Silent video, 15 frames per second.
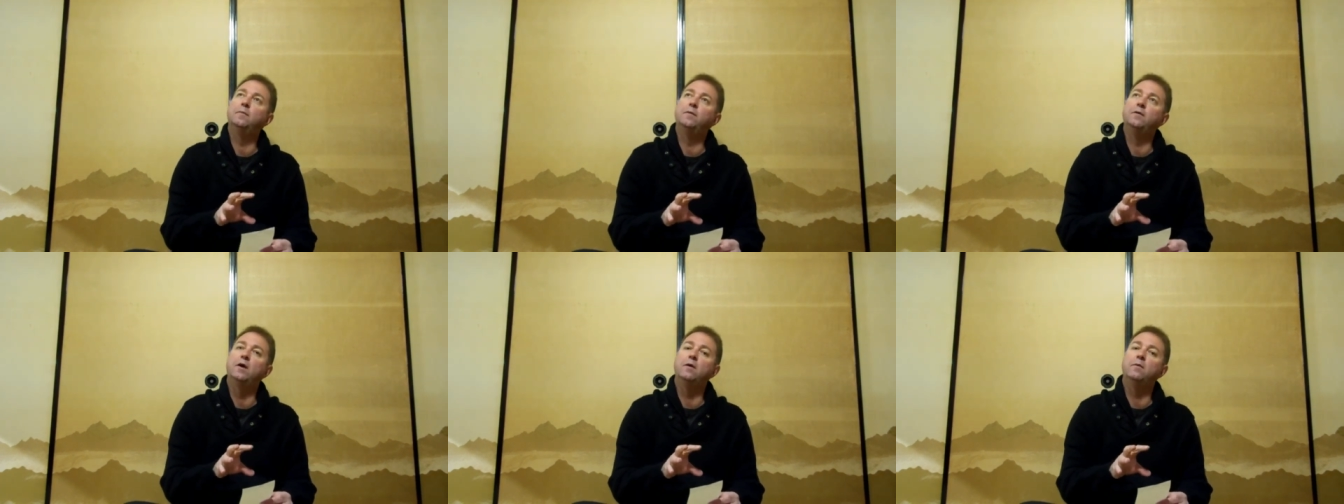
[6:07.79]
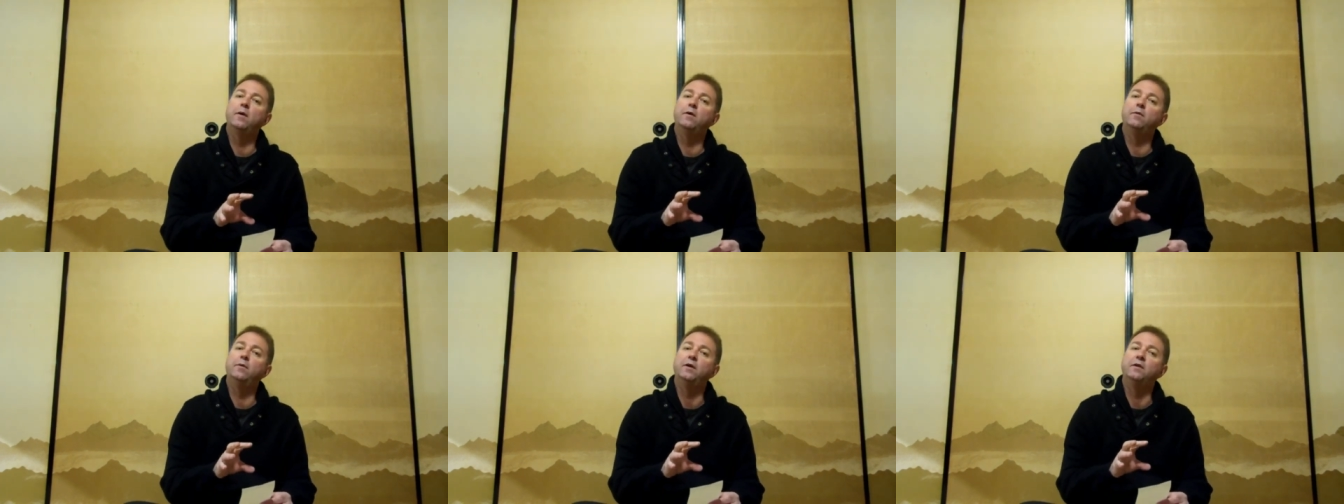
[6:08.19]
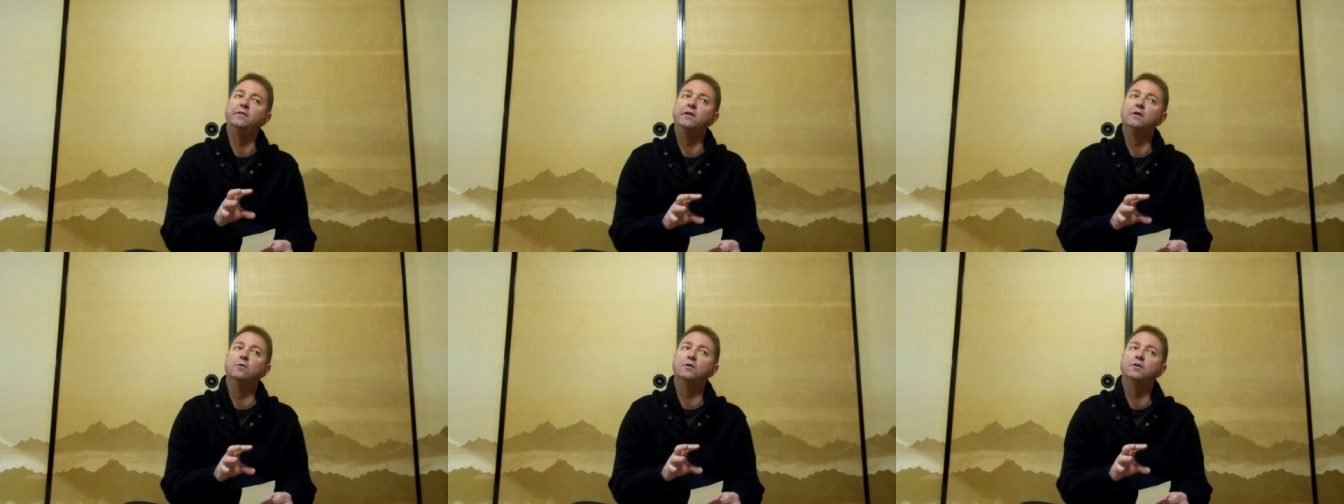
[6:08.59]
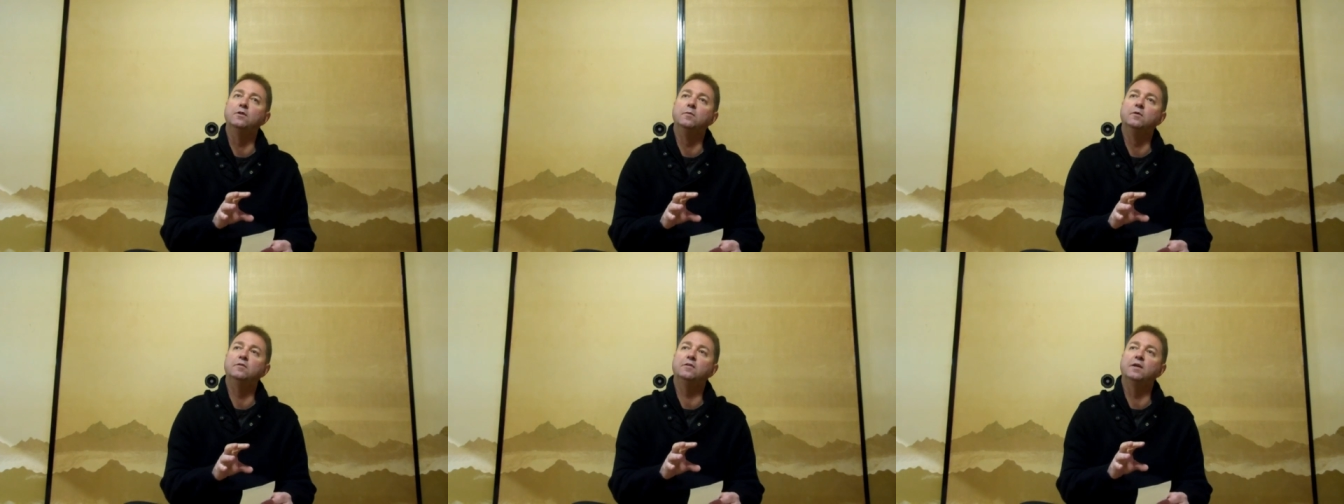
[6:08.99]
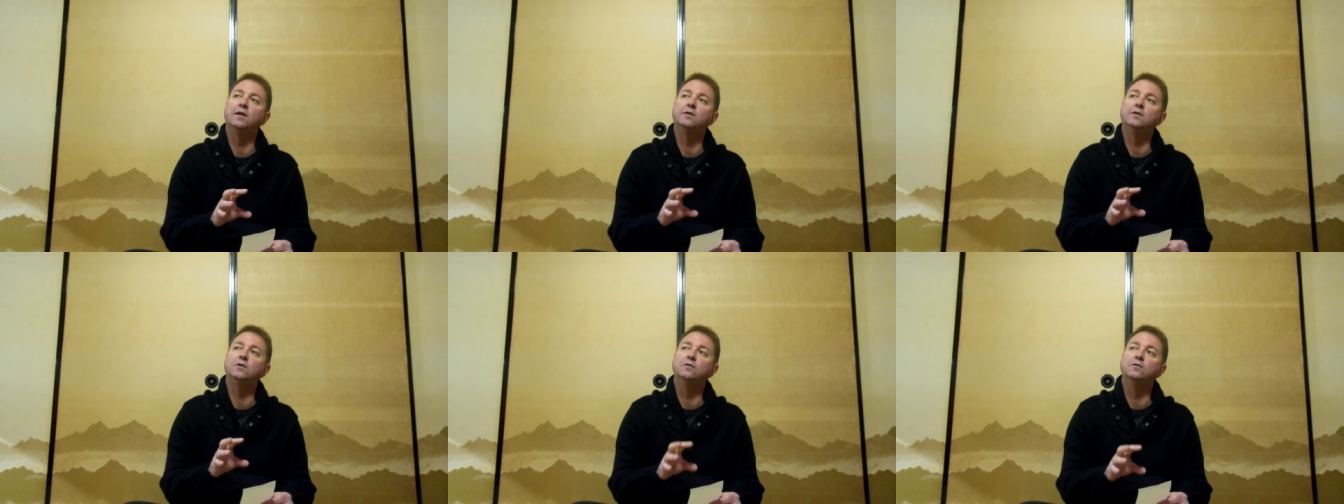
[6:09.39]
the only way to really deal with them is get
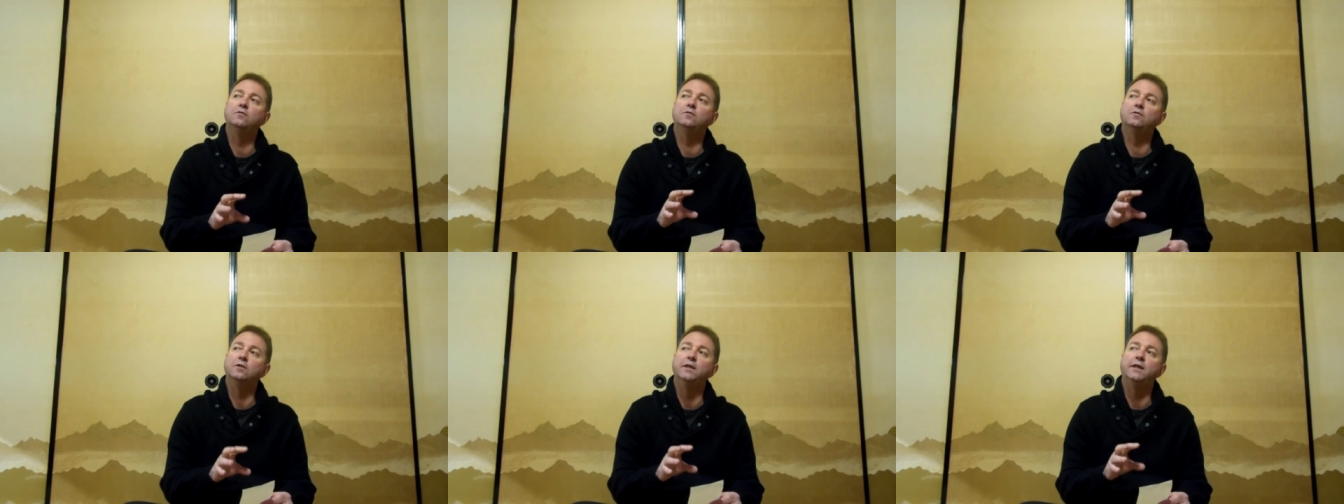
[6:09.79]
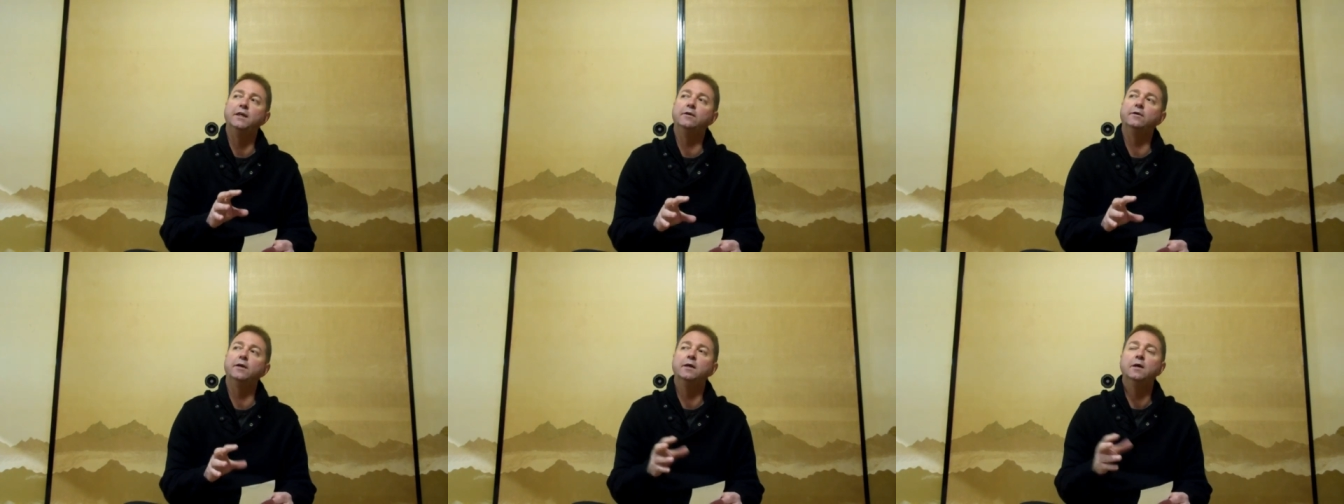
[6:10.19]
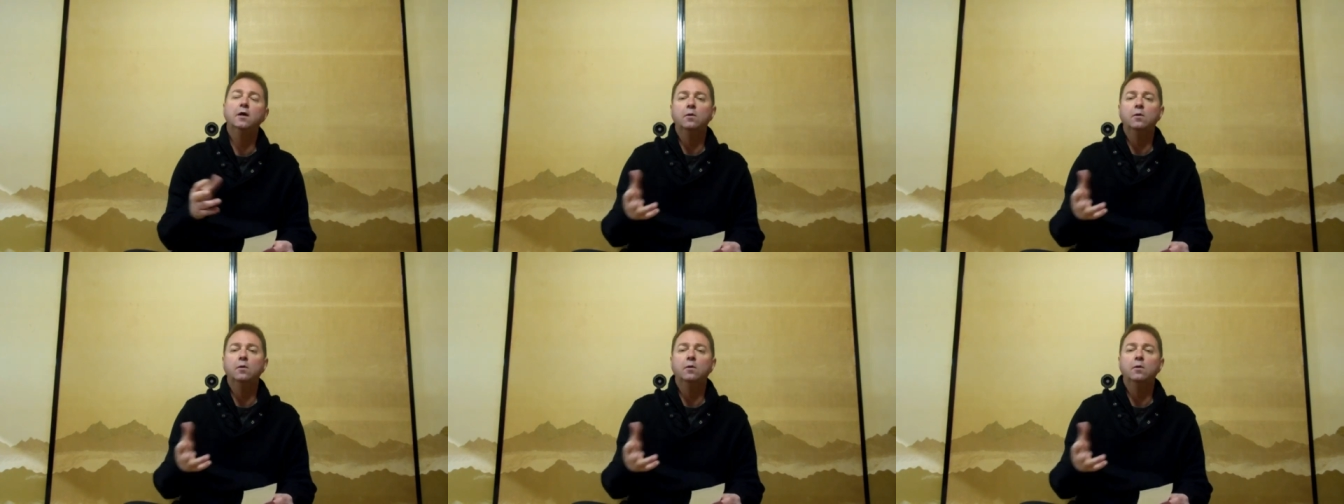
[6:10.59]
used to hearing